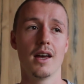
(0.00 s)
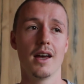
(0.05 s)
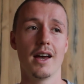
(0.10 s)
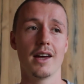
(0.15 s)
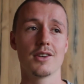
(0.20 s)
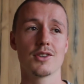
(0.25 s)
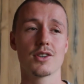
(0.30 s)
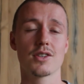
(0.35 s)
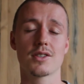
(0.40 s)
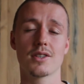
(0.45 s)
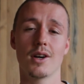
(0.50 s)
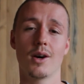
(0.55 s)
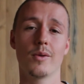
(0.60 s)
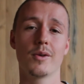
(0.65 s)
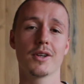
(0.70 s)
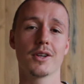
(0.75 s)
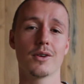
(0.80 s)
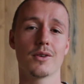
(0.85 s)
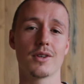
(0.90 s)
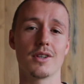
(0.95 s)
and just
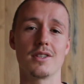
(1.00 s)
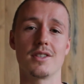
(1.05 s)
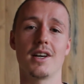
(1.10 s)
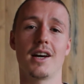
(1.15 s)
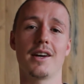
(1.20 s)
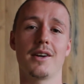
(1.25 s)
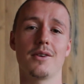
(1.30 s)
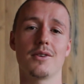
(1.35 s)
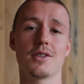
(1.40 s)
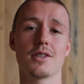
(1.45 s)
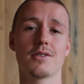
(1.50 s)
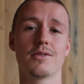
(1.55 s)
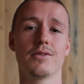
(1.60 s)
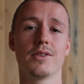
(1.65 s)
owning your desire, just